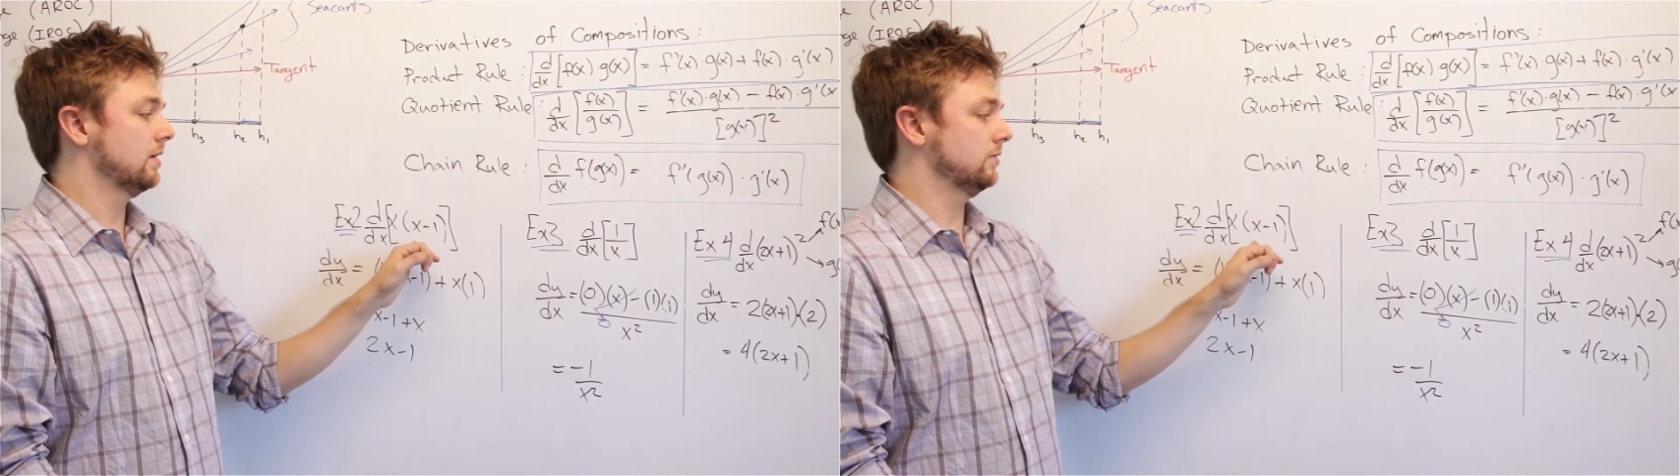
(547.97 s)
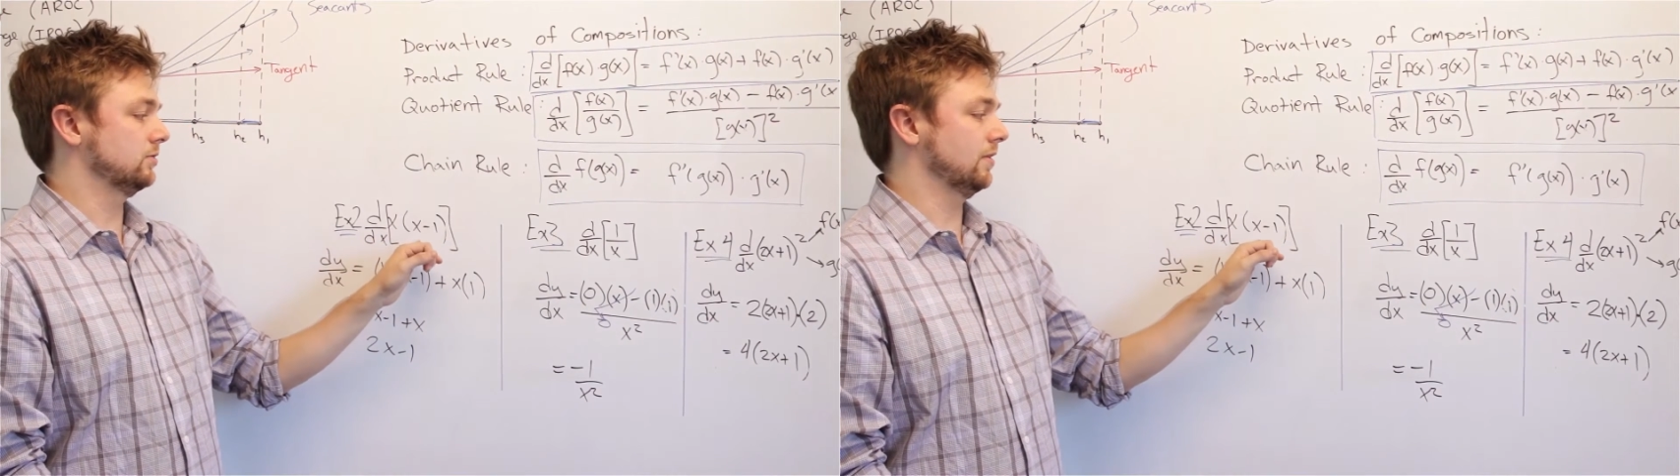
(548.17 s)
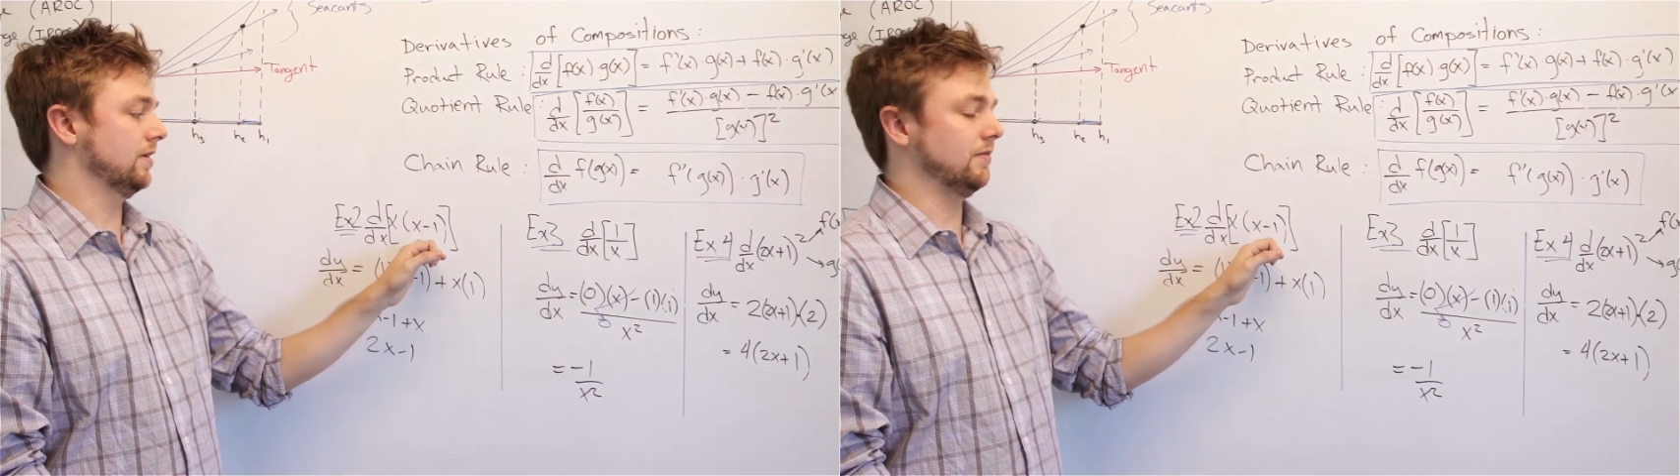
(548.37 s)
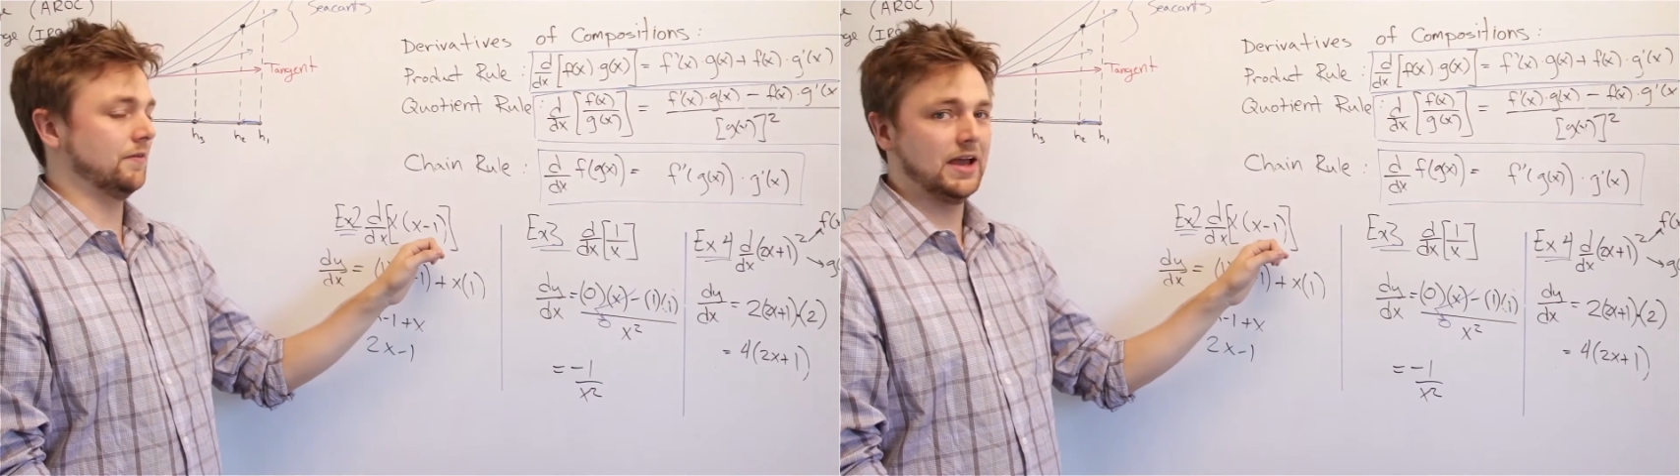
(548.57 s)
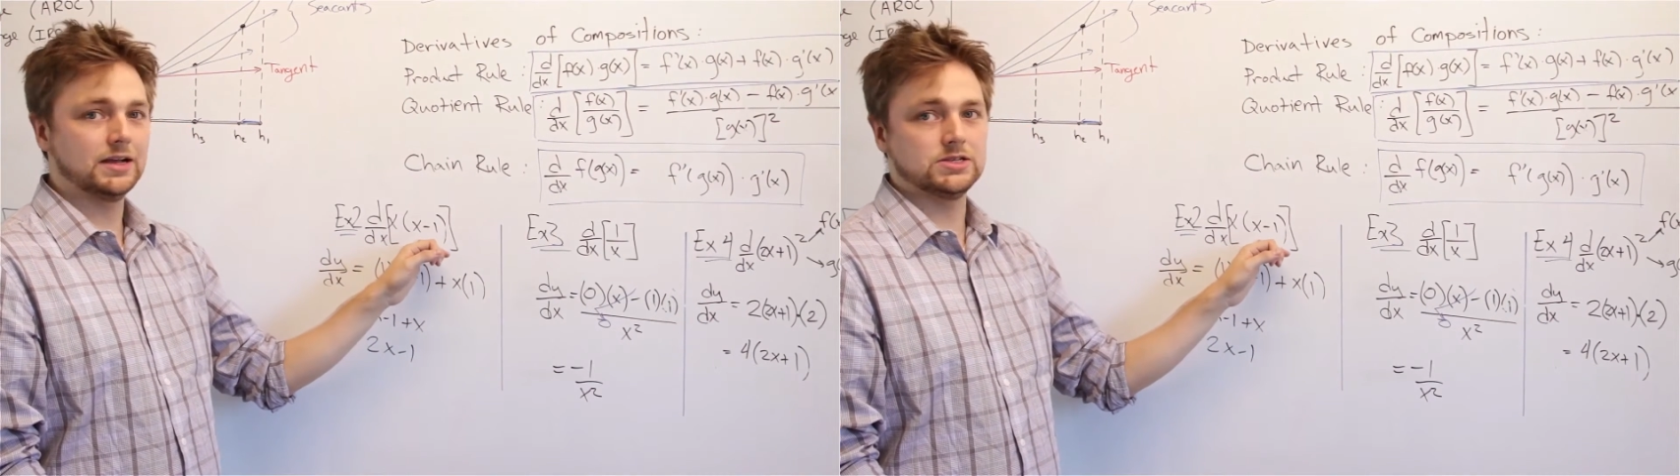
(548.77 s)
the derivative
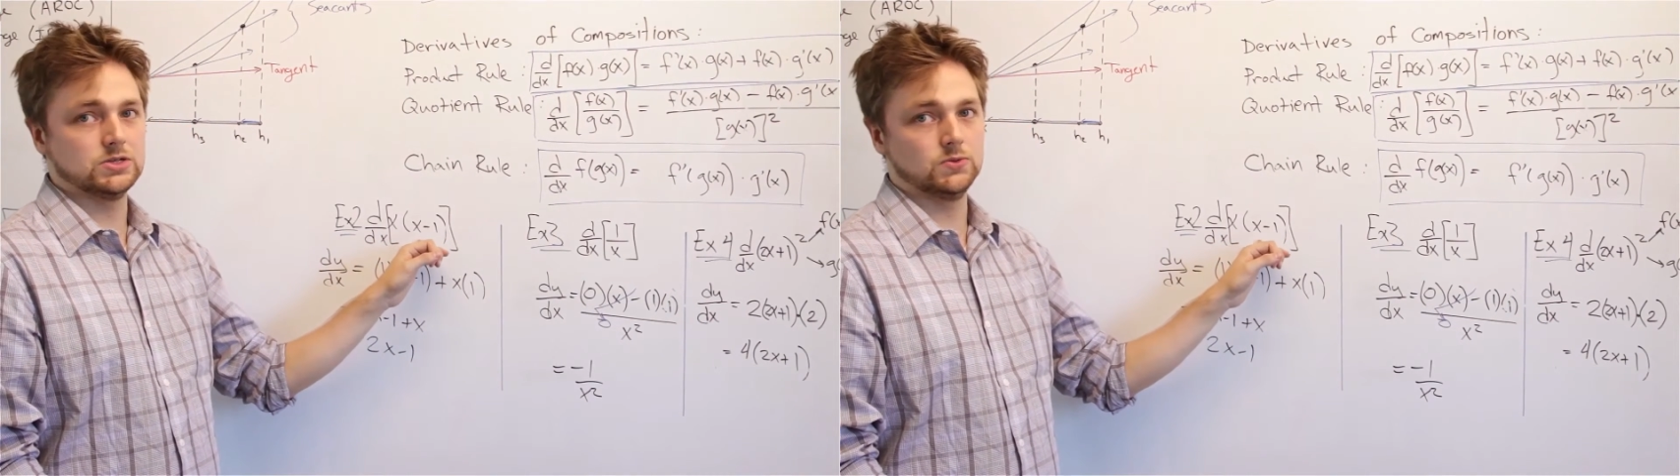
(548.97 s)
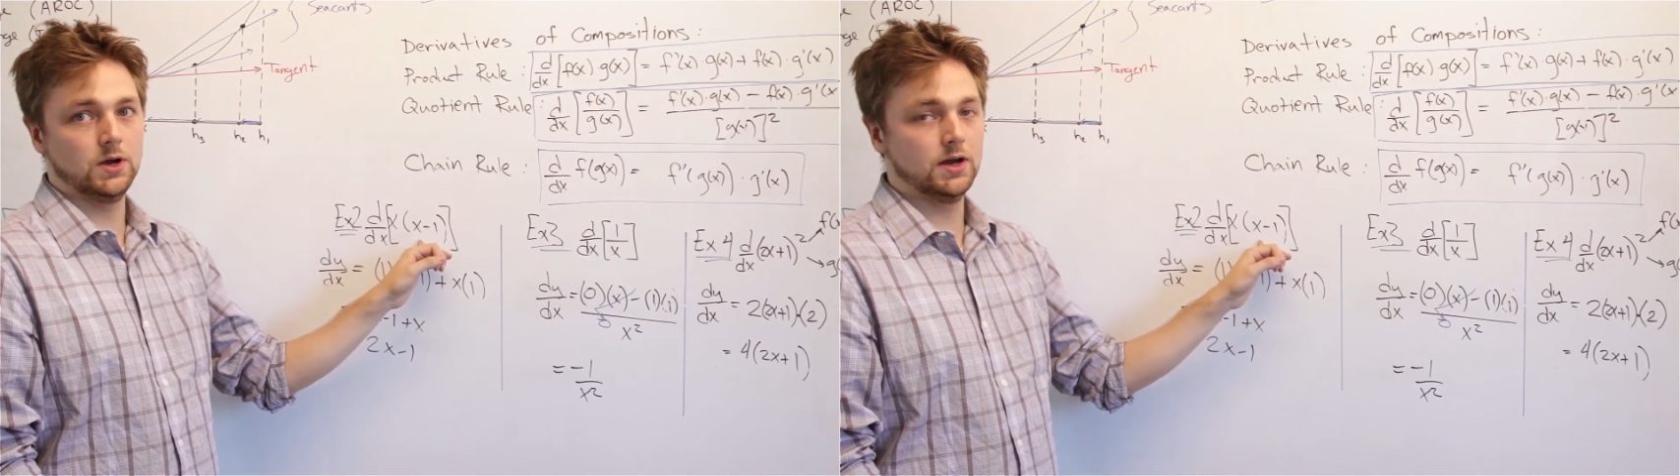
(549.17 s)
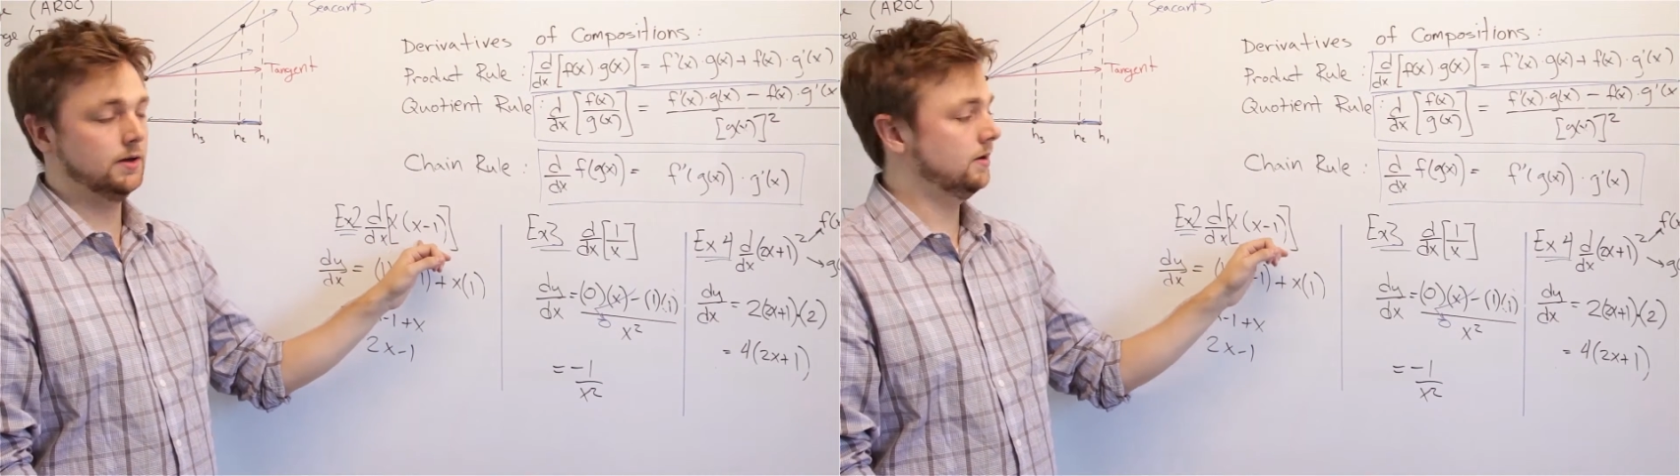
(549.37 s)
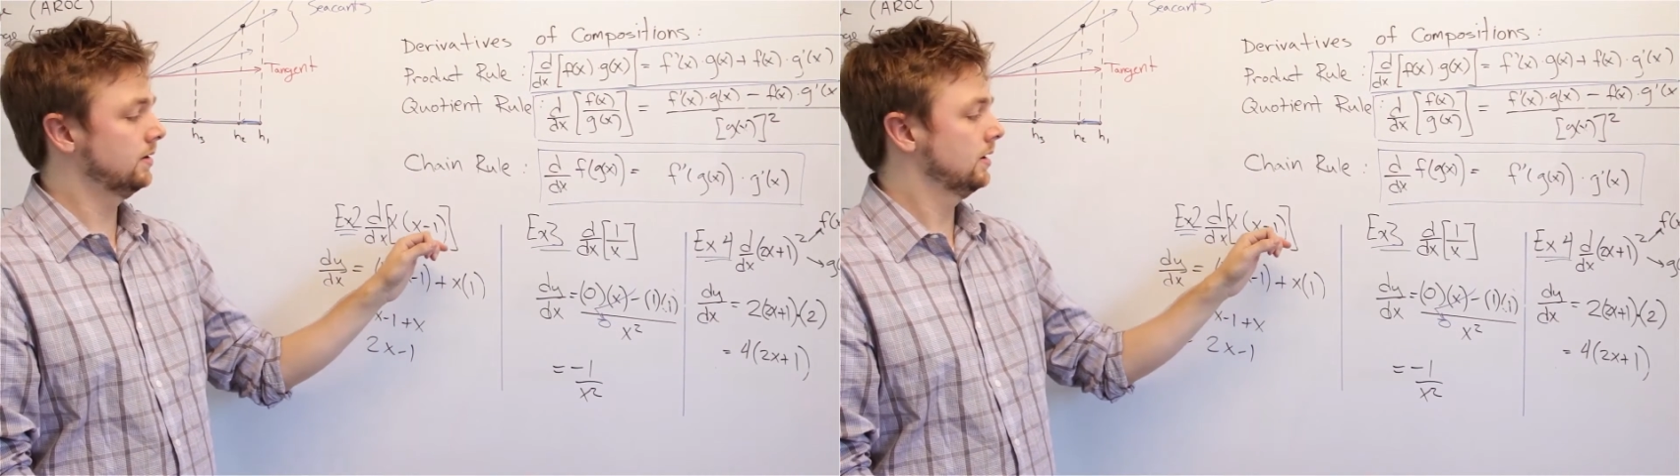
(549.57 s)
of x is 1,